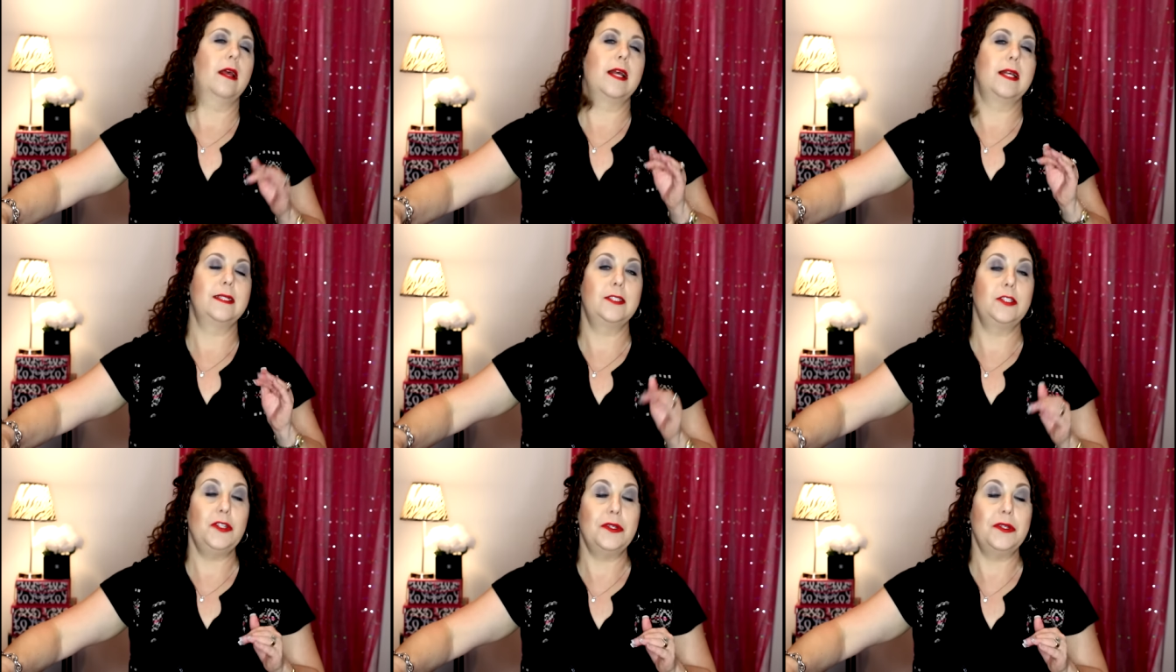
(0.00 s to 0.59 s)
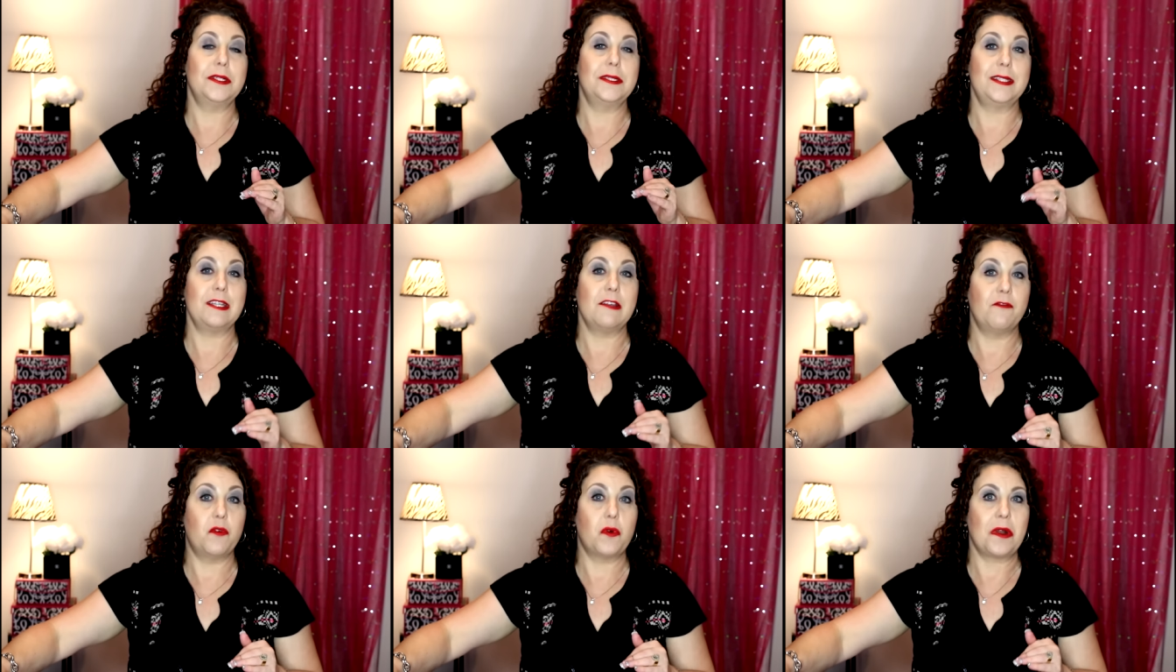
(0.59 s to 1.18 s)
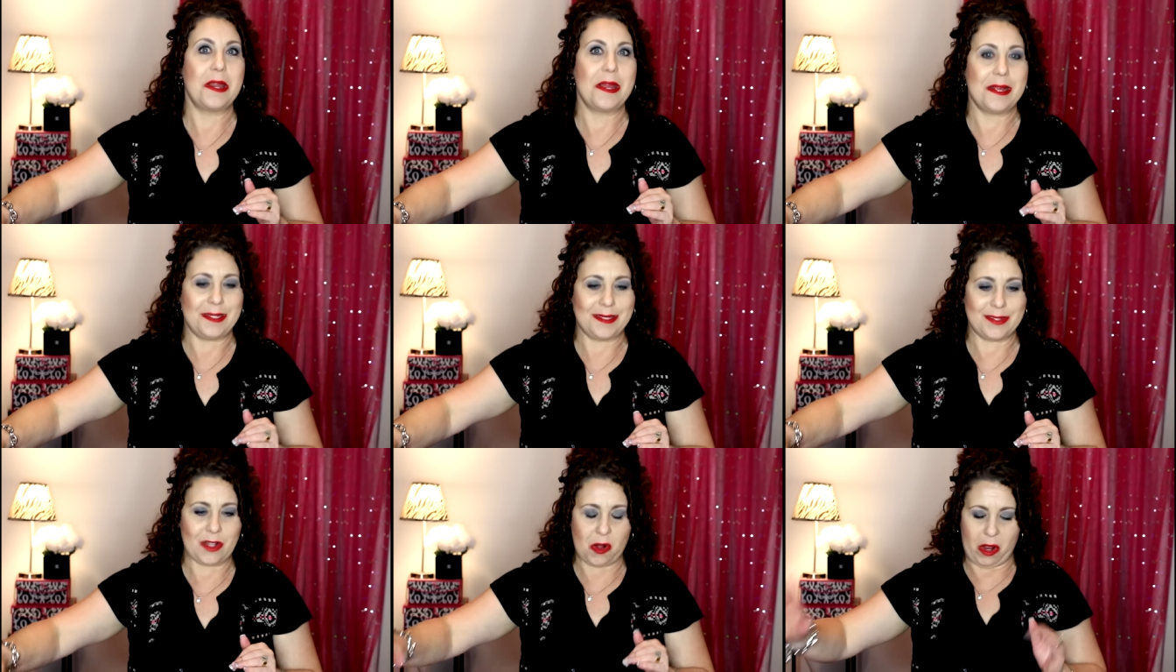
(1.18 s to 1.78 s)
soon as the euphoria
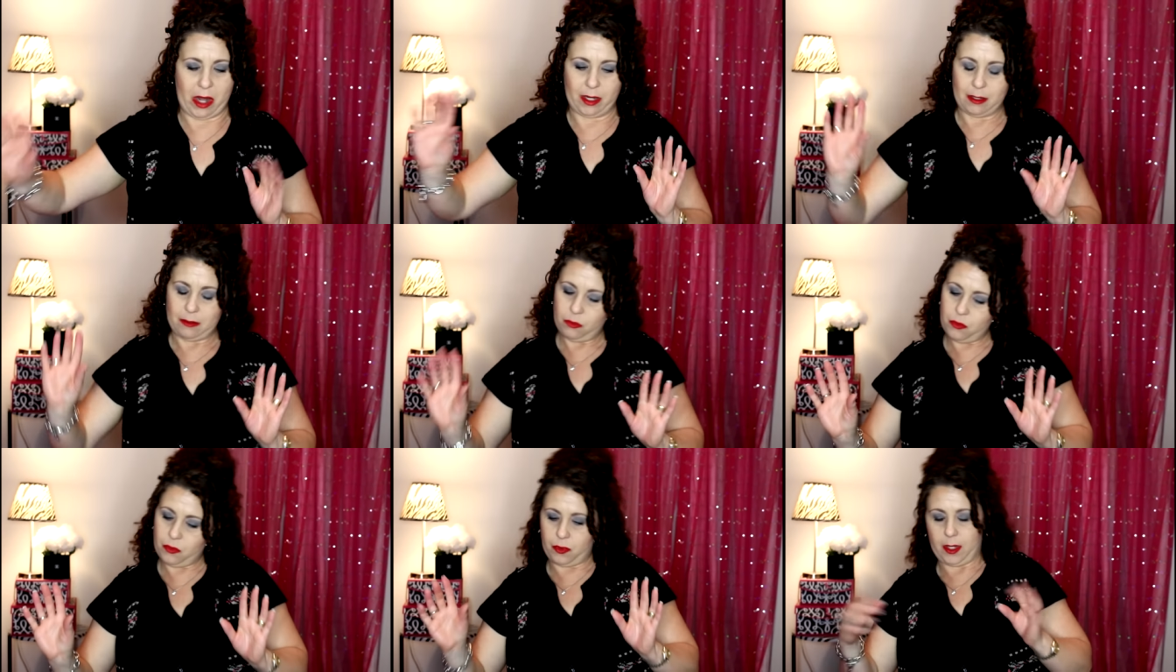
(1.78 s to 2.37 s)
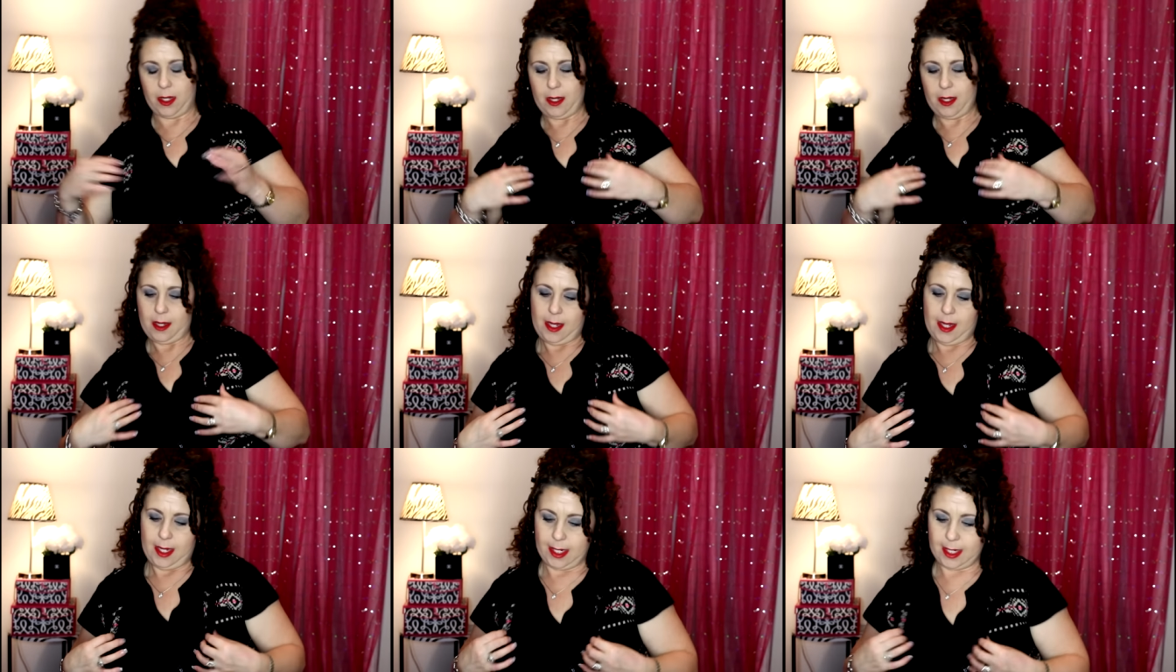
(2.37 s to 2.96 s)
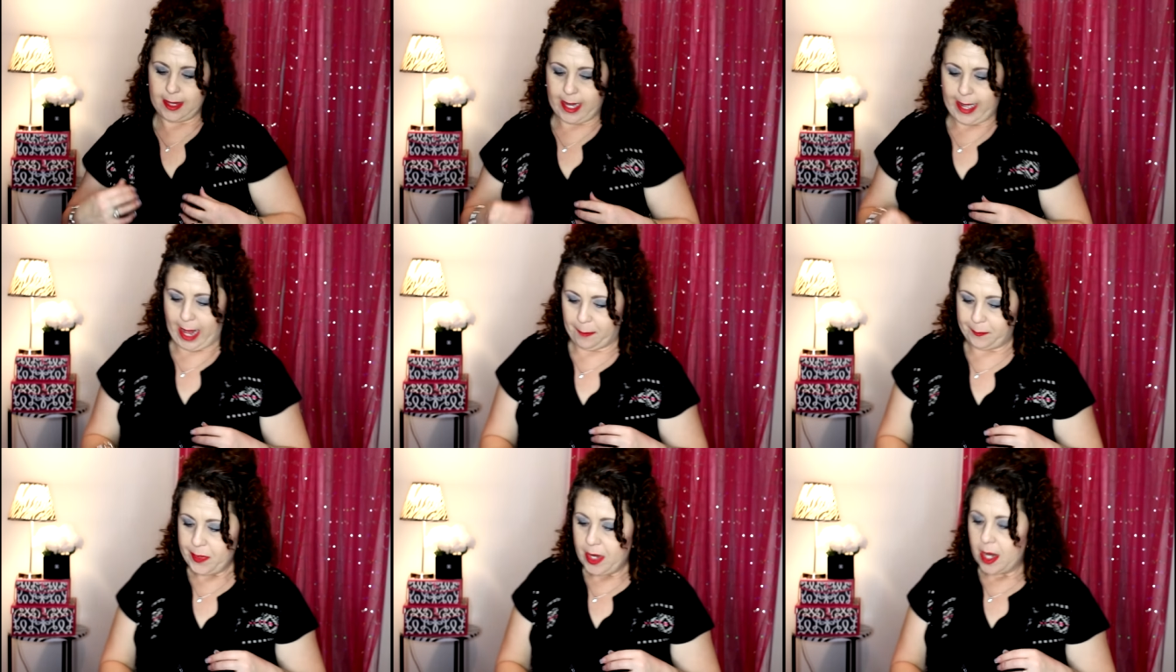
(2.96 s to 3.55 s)
is gone. Whew get that
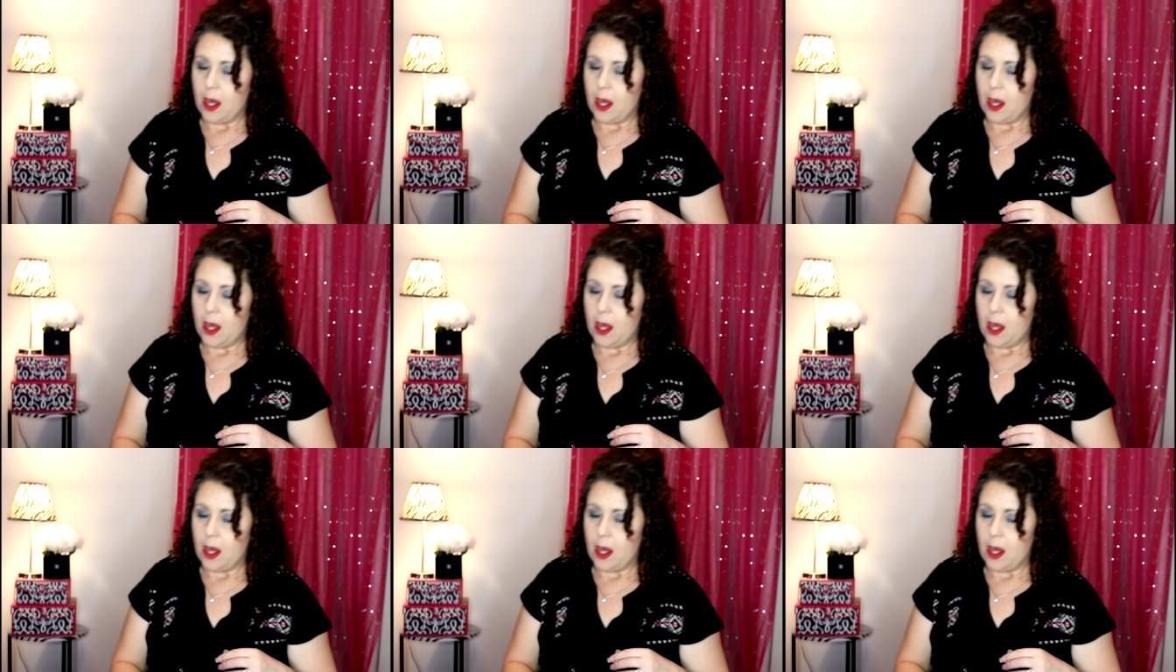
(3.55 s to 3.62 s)
out.